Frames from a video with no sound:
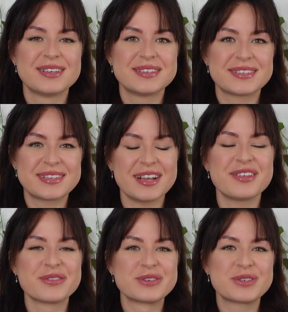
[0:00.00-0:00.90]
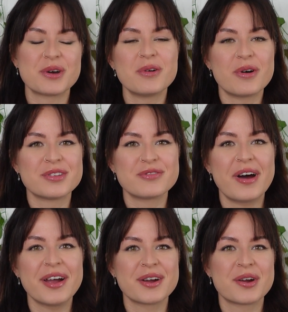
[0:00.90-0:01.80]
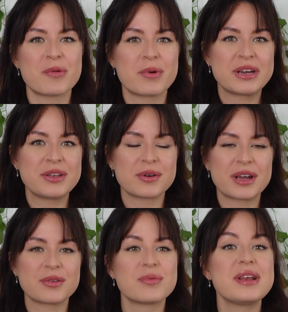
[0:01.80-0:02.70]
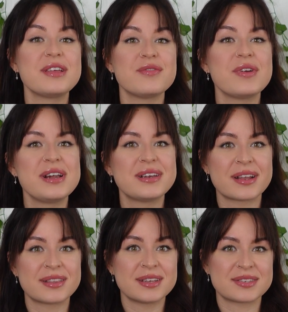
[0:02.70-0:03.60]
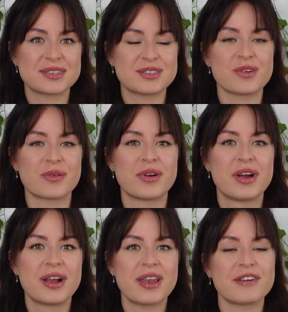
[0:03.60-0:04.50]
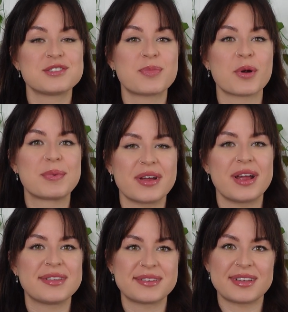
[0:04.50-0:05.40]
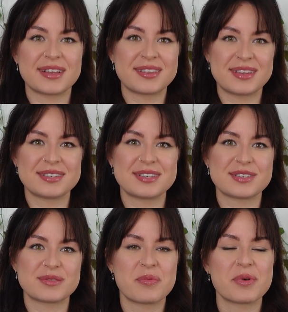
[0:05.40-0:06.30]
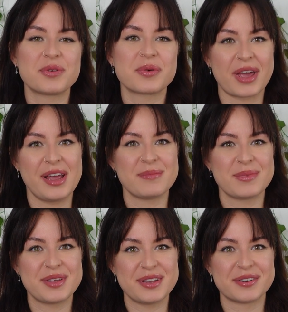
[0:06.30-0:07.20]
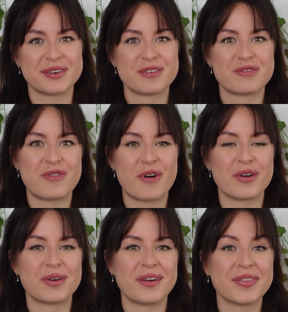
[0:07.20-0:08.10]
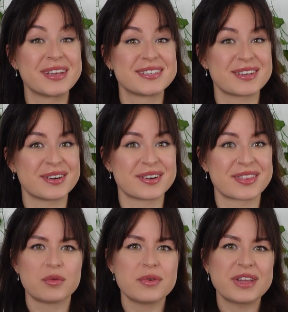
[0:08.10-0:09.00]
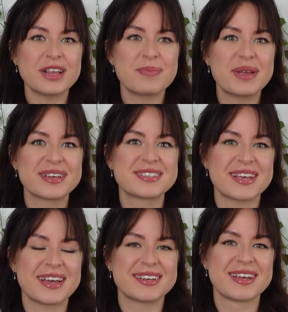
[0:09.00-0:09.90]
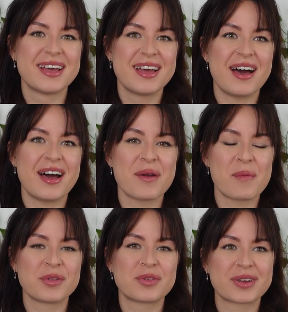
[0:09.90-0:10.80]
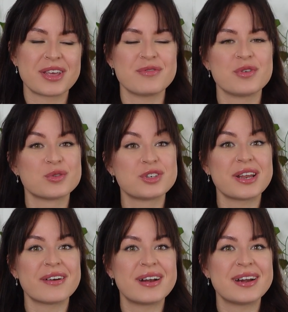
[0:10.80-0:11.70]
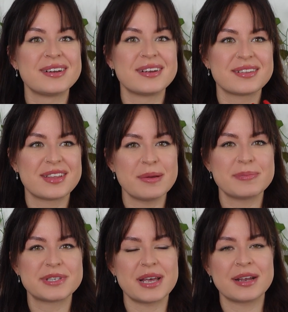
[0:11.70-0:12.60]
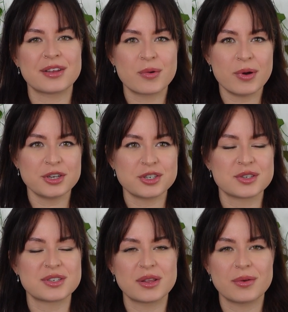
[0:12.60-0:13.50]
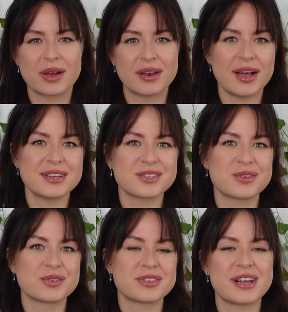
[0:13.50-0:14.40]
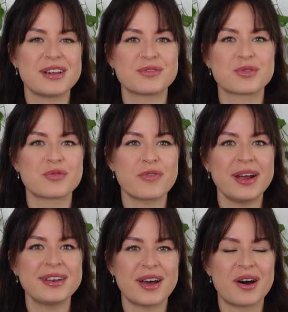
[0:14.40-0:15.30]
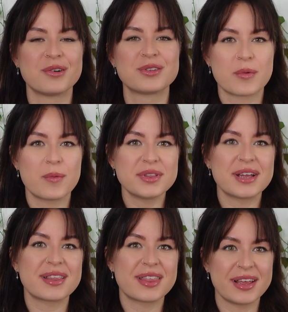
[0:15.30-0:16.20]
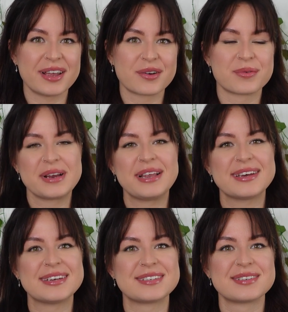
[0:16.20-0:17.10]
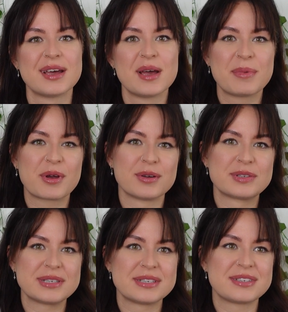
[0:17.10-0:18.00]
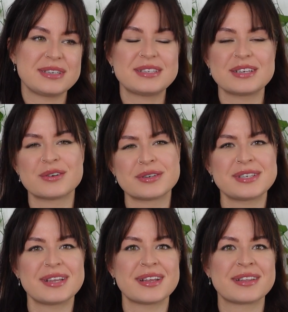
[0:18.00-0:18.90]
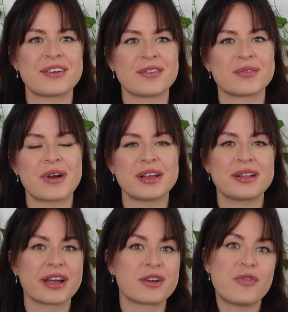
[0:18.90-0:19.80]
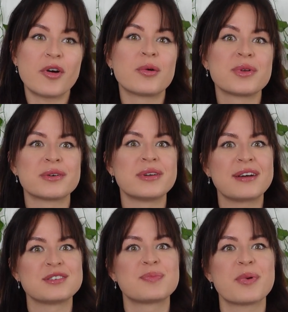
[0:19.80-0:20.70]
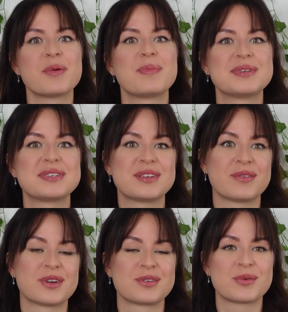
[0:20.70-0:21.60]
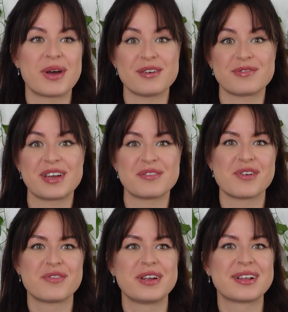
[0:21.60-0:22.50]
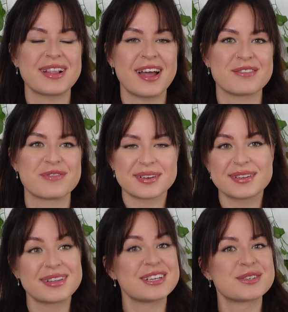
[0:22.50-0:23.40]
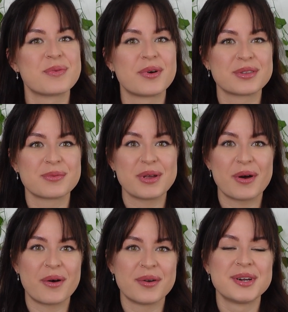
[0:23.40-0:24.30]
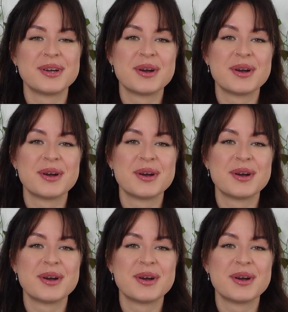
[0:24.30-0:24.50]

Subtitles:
set your soul on fire, where you can really feel that this is your life's purpose and that this is what you came here for on this earth. With that being said, I want to give you general tips and questions that you can ask yourself to find out what that thing really is, because it's easier said than done, right? Like, follow your life's purpose in order to have a fulfilled life. That's what we all